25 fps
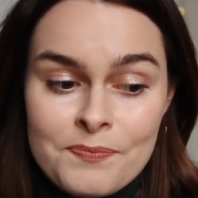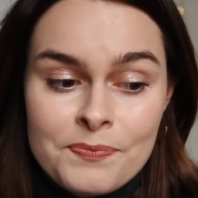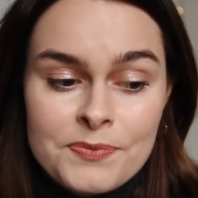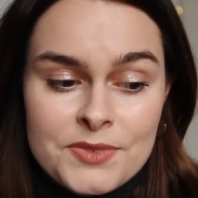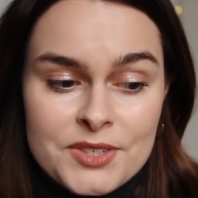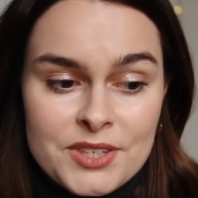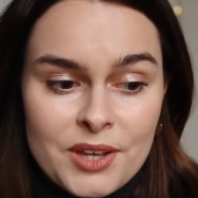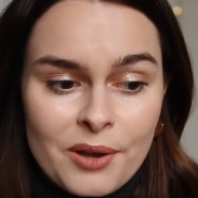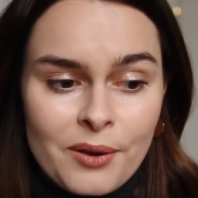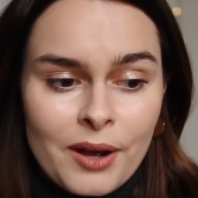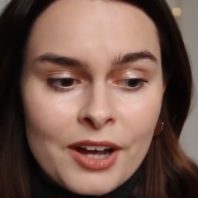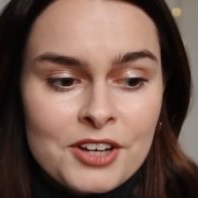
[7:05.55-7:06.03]

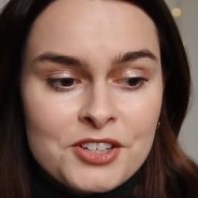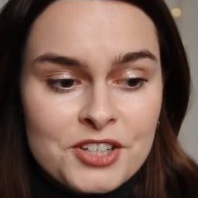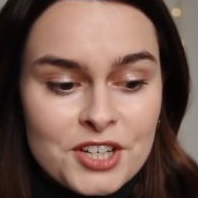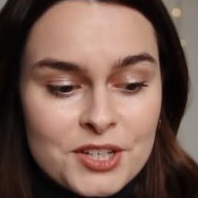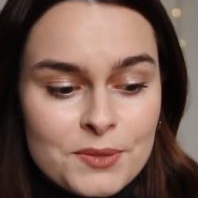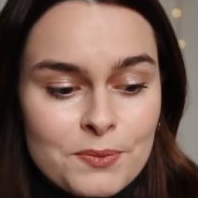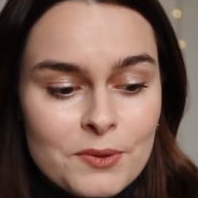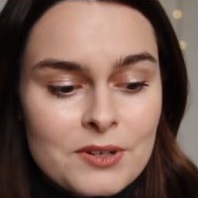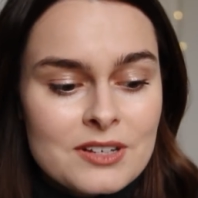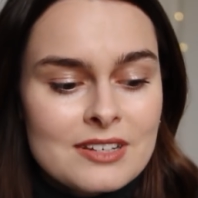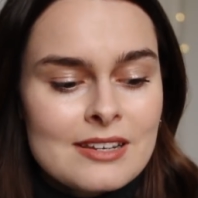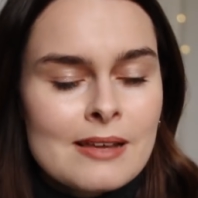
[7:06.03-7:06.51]
So I
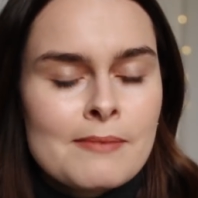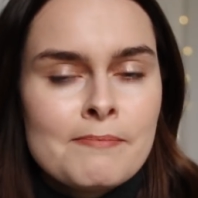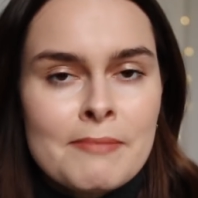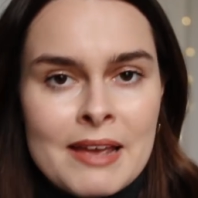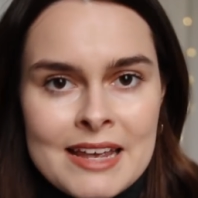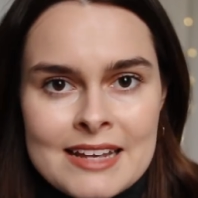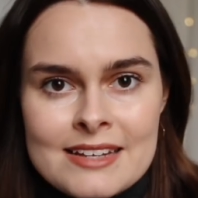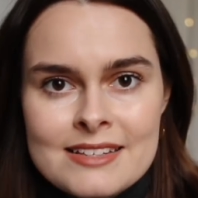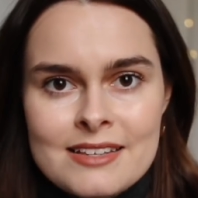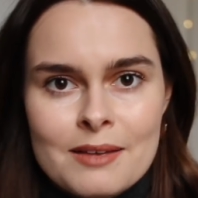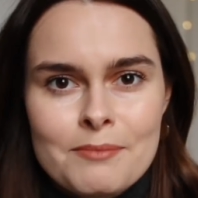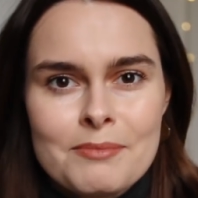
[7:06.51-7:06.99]
just want to
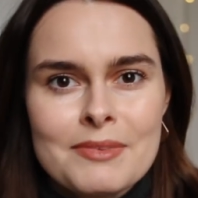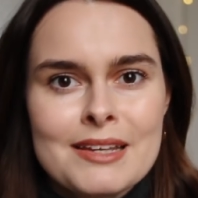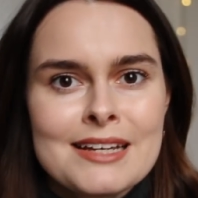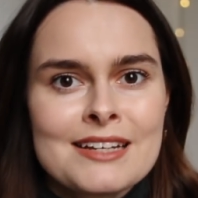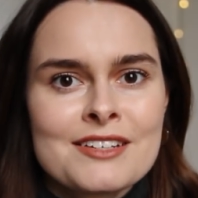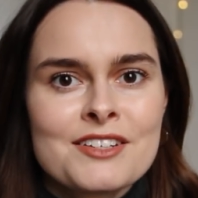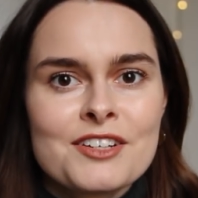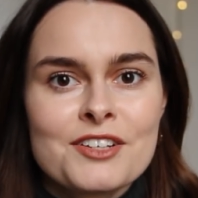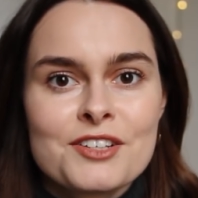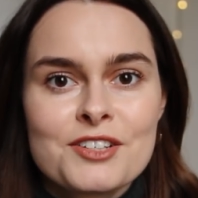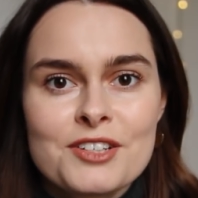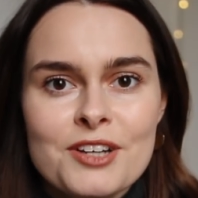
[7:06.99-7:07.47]
make something
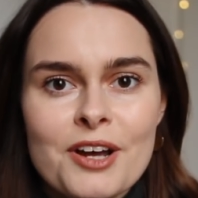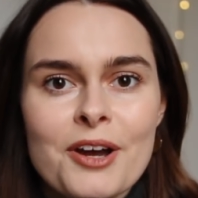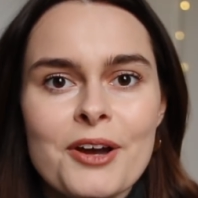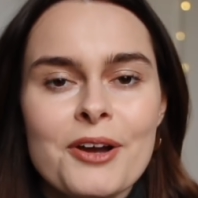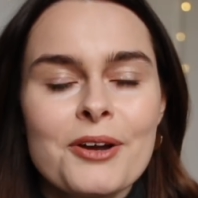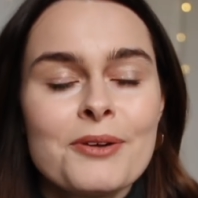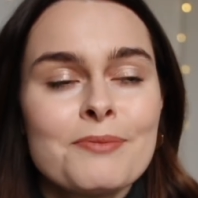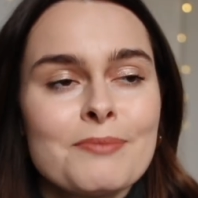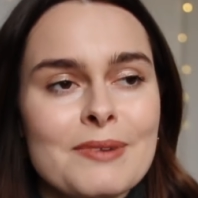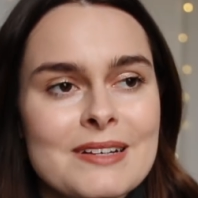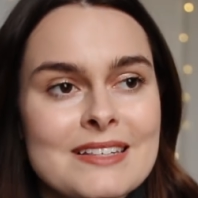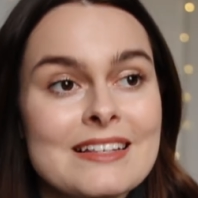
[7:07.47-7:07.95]
to
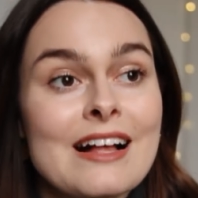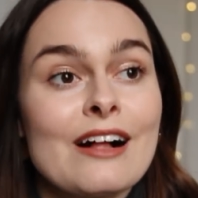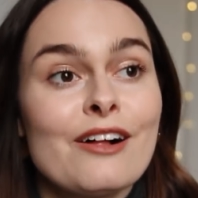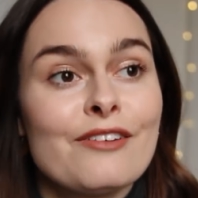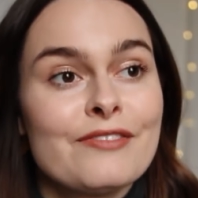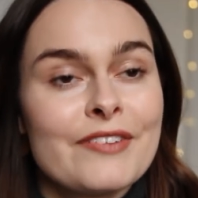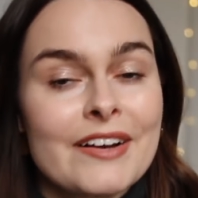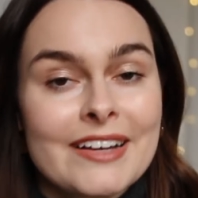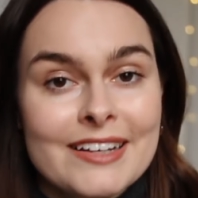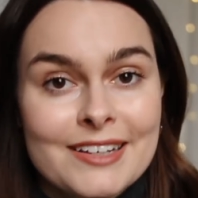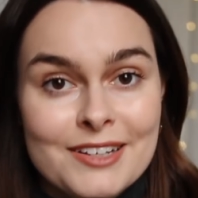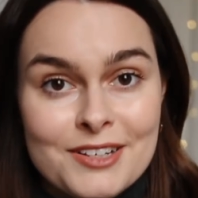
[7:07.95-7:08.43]
show
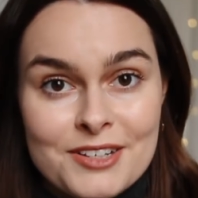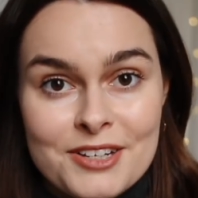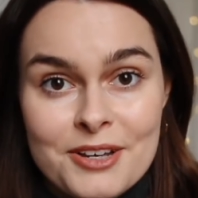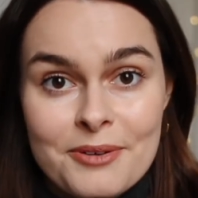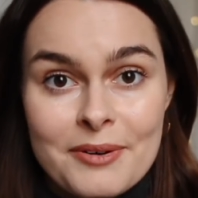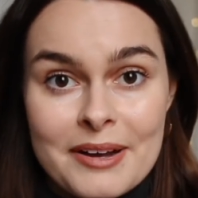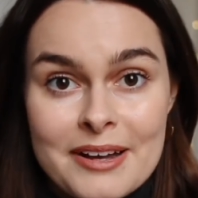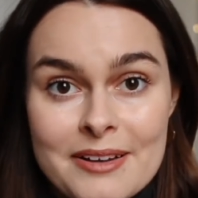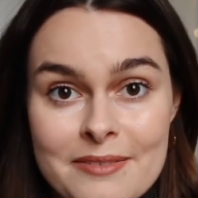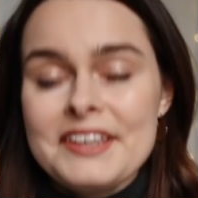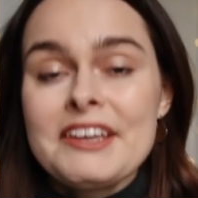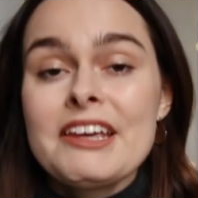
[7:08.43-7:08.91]
myself I can
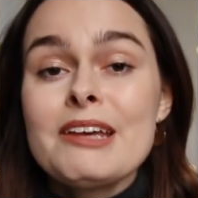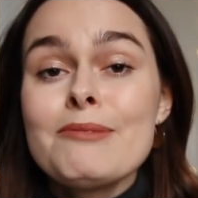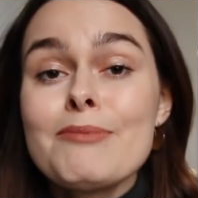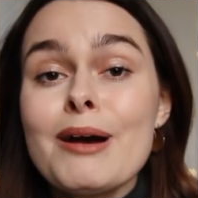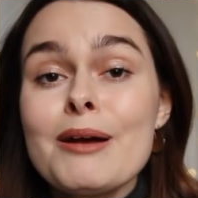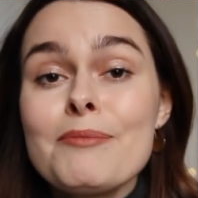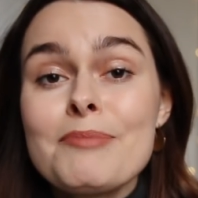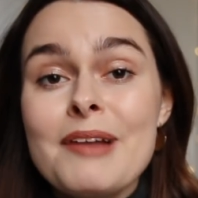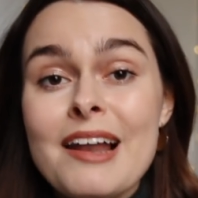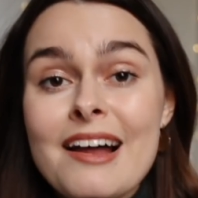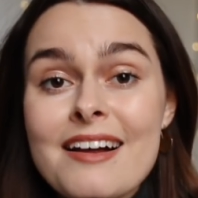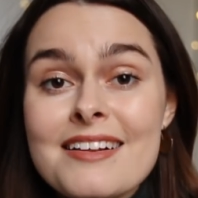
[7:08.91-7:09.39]
do it. Keep
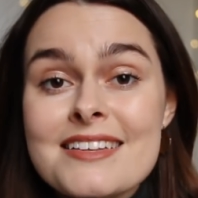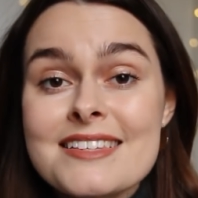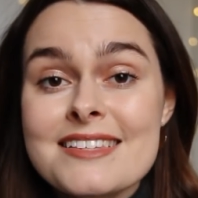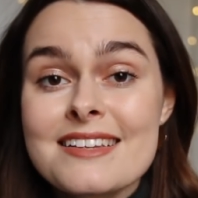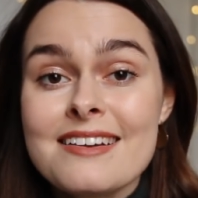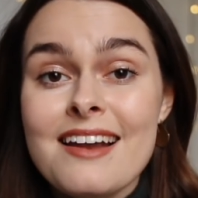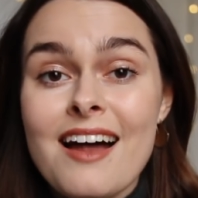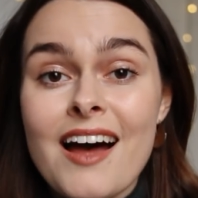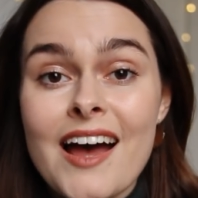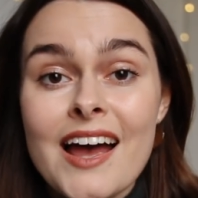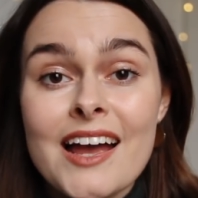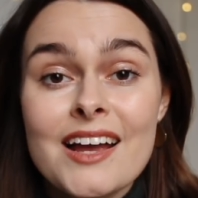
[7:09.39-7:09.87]
my plants
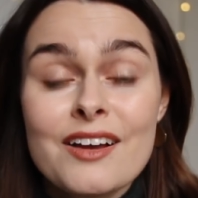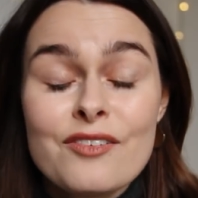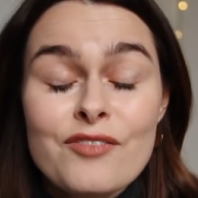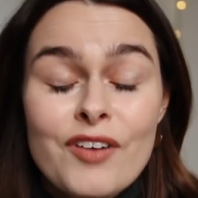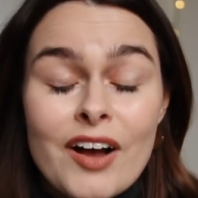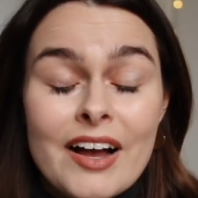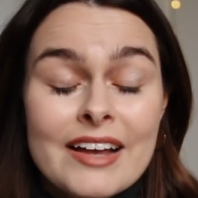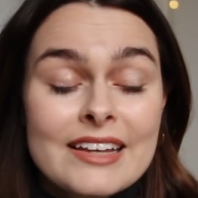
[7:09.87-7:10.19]
alive.